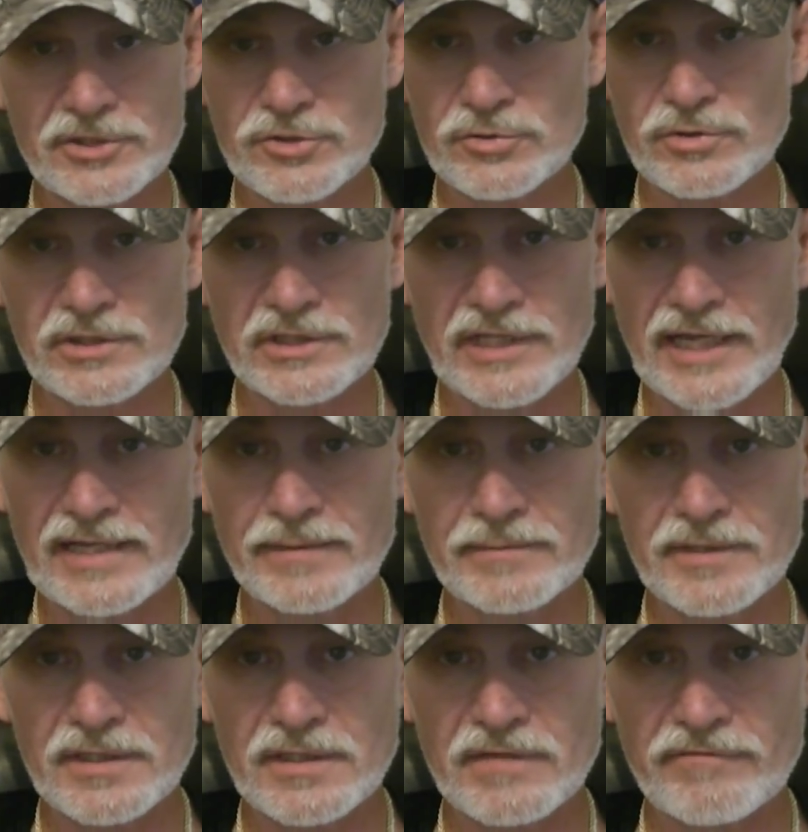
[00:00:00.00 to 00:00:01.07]
you can name
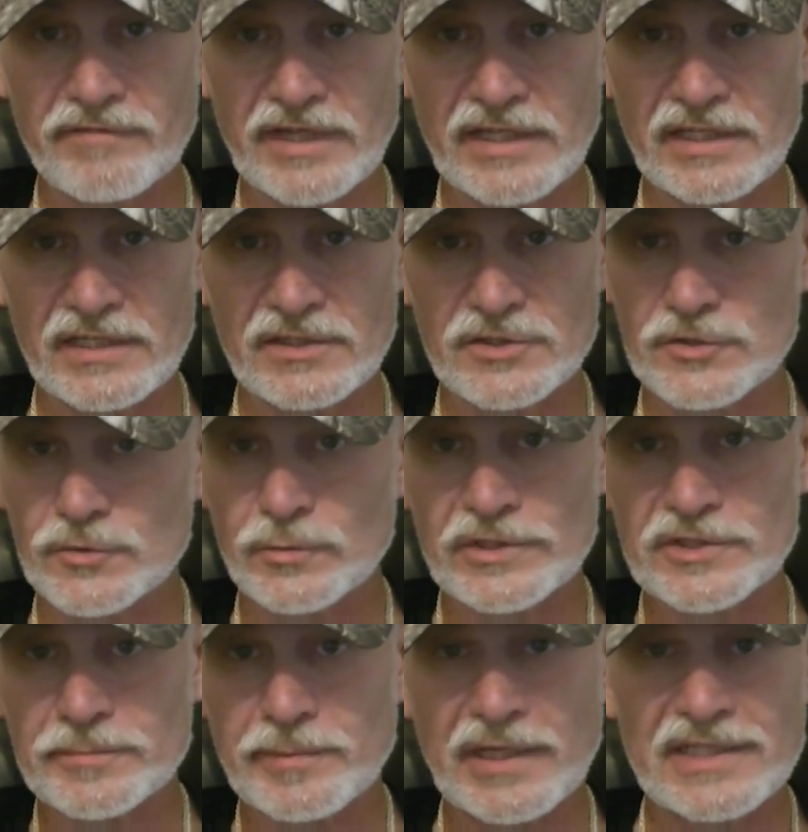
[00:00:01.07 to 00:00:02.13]
the defendant and
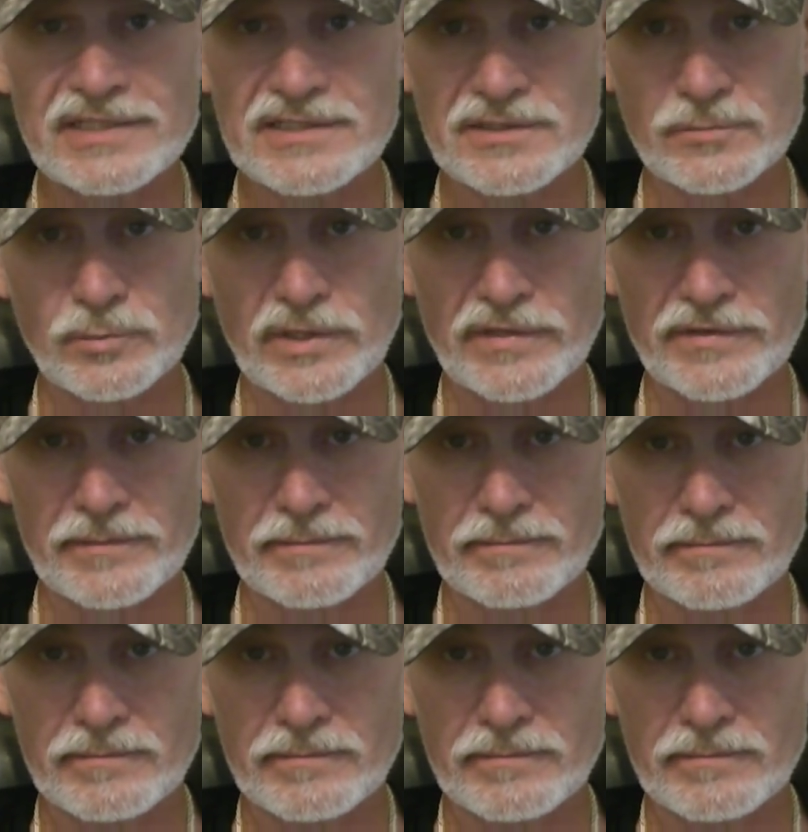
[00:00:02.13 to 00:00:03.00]
switch places with them.